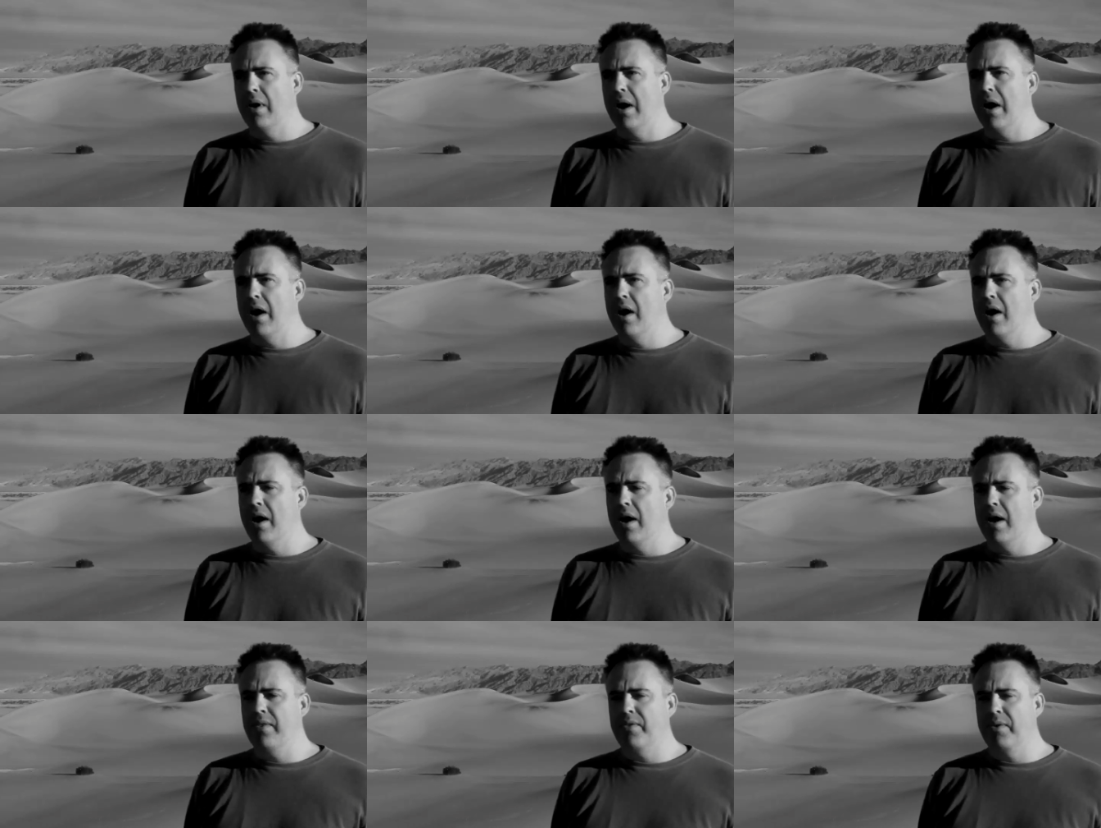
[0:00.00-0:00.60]

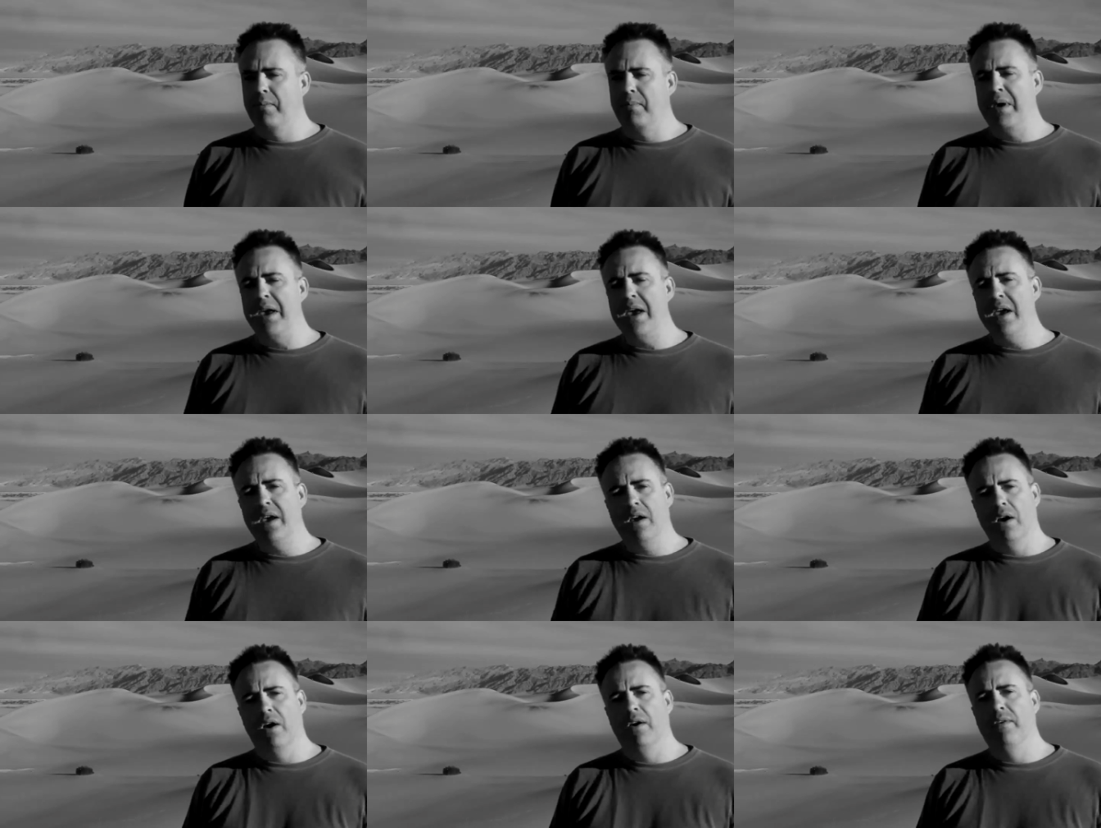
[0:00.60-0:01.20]
uh, at the
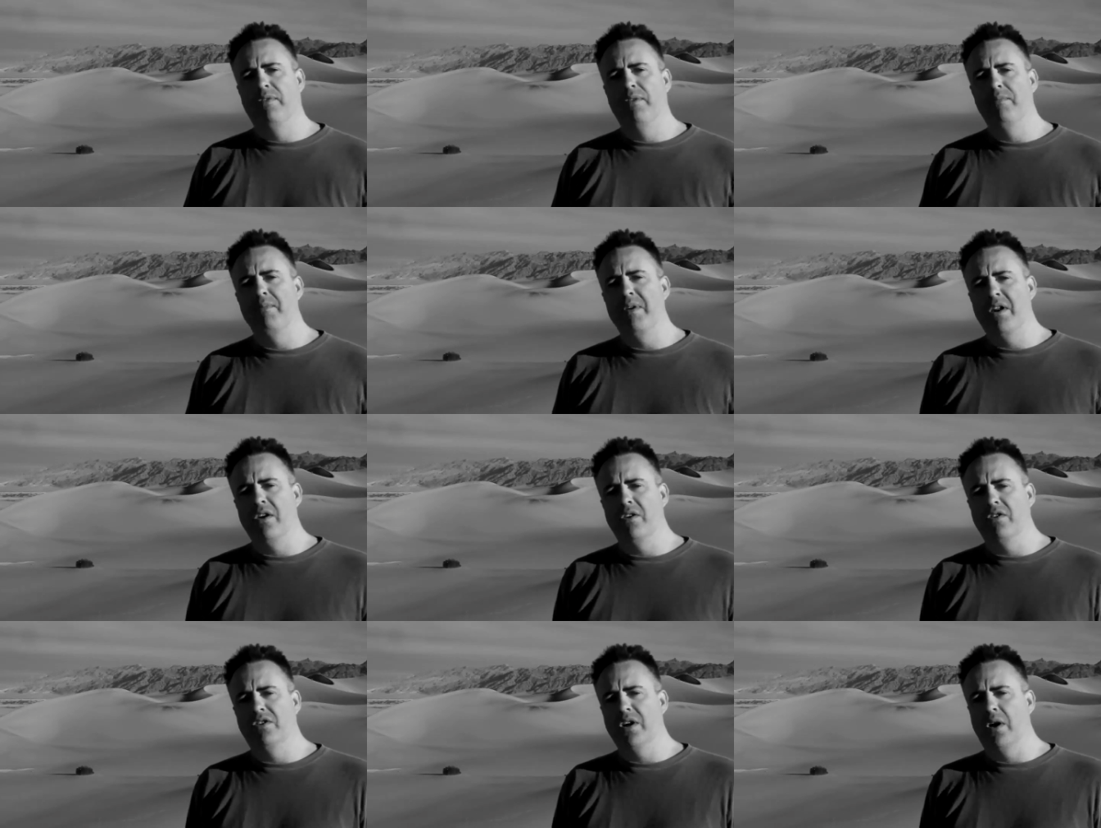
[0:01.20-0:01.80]
peak of the
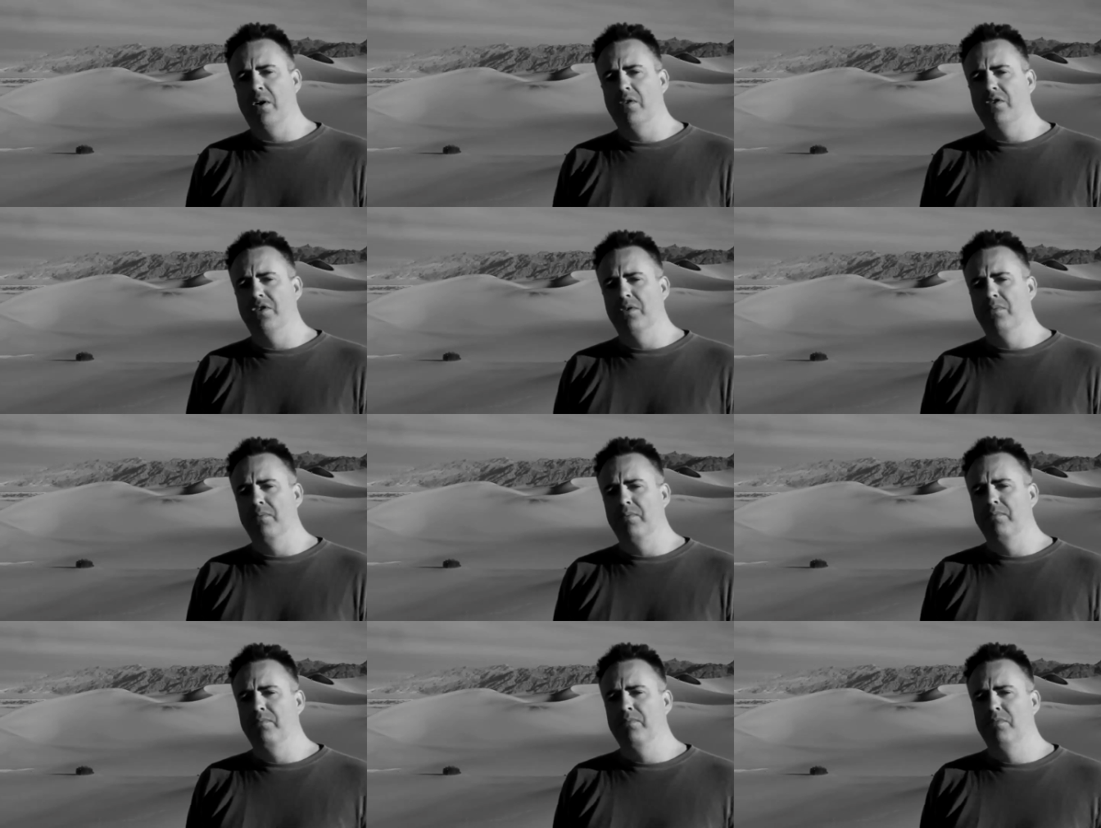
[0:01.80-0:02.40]
meteor shower,
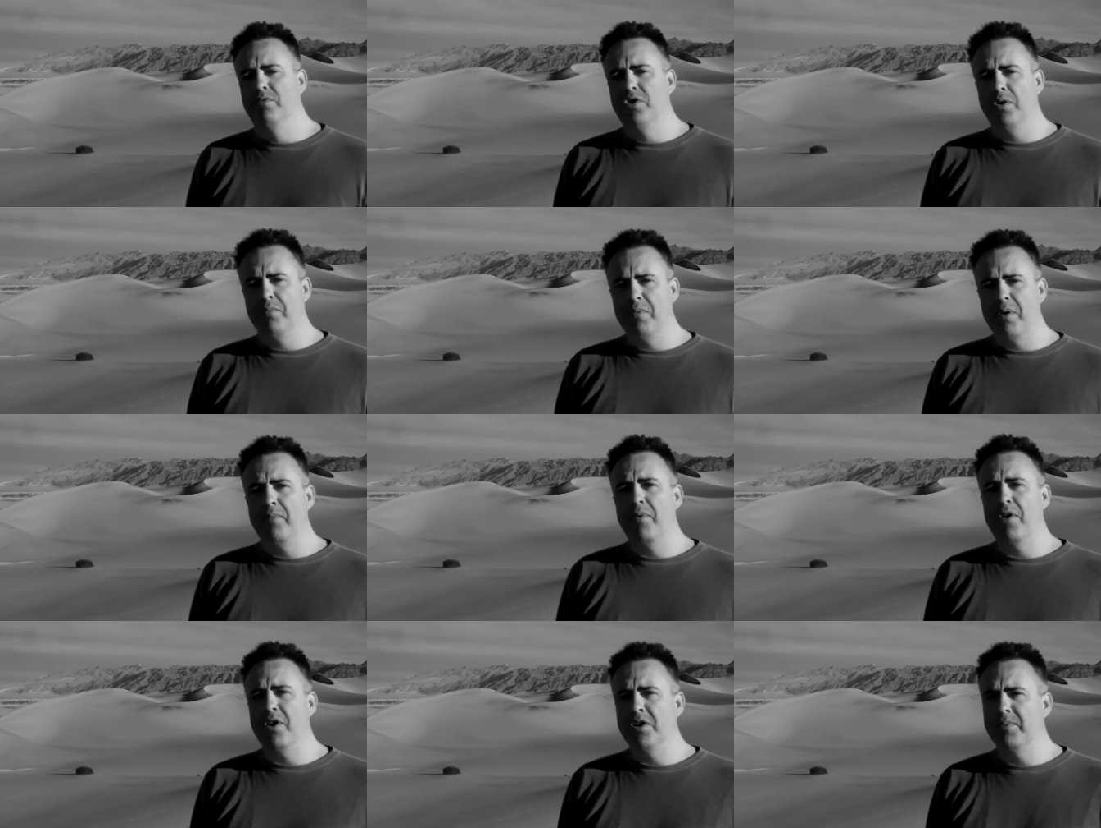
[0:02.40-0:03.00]
so should
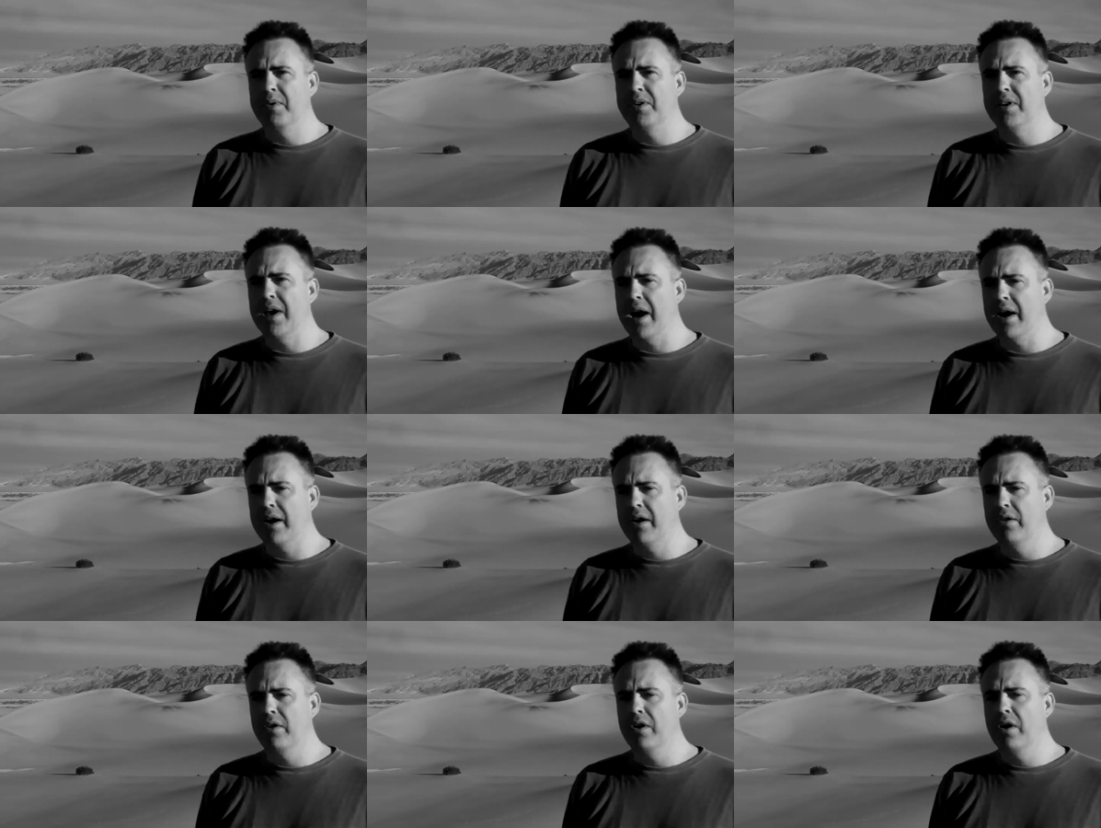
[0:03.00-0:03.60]
be pretty
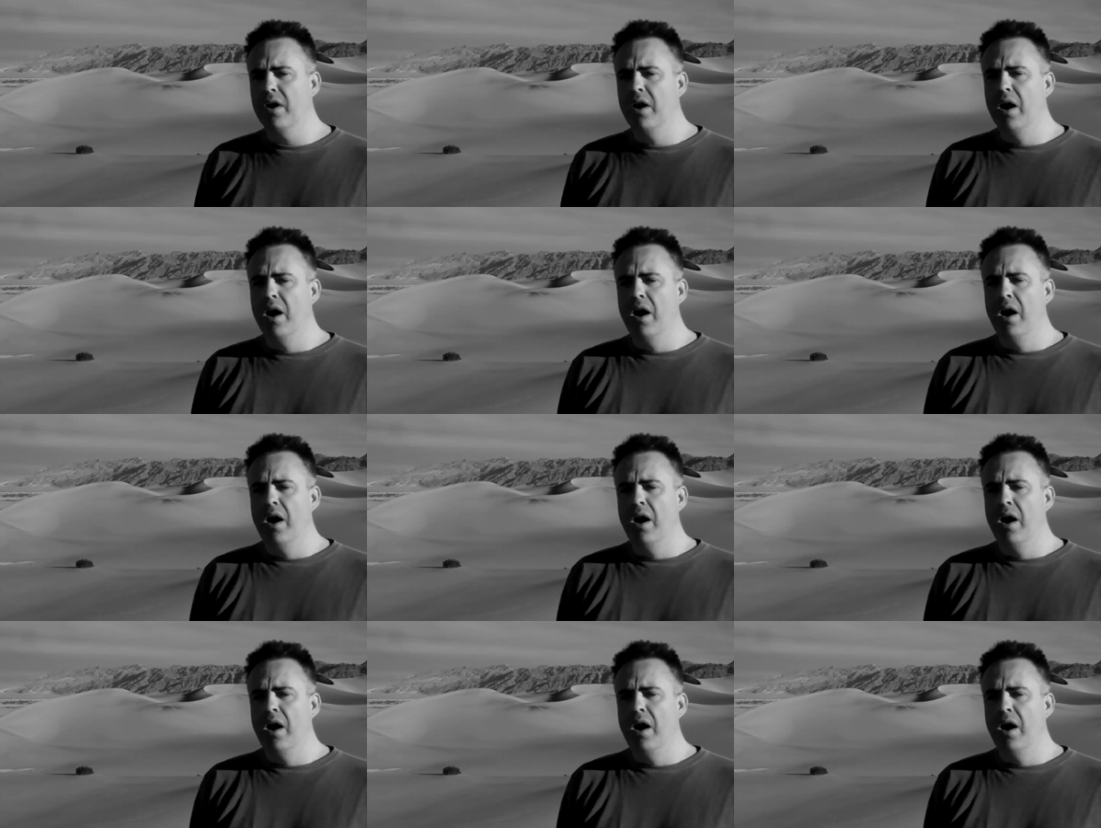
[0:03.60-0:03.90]
spectacular.